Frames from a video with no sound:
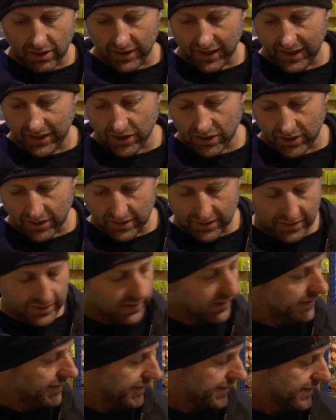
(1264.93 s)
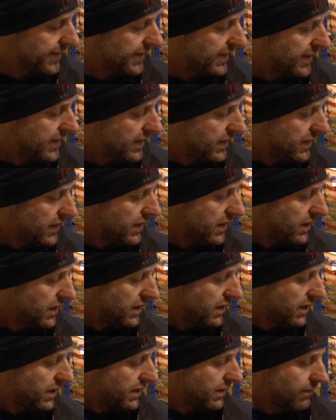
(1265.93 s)
inches. So
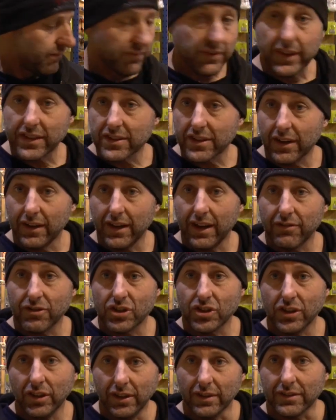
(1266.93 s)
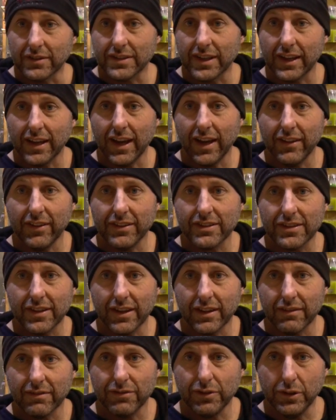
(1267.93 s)
let's go and have a shot and see how this
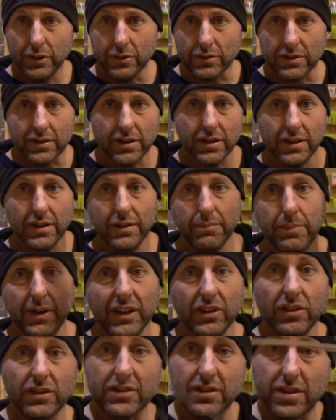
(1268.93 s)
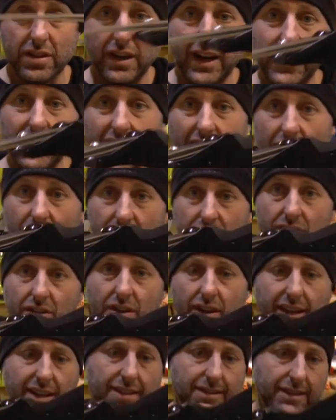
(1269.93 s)
thing feels. But I think it looks
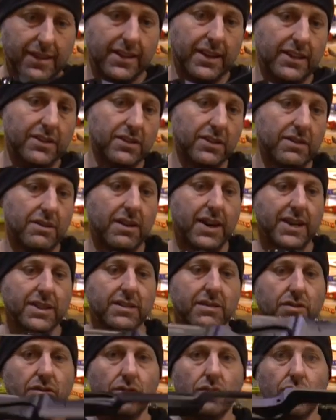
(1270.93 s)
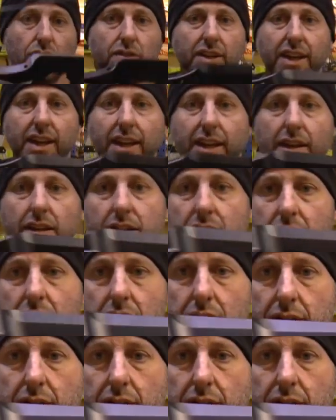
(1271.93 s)
nice. I think it's a nice looking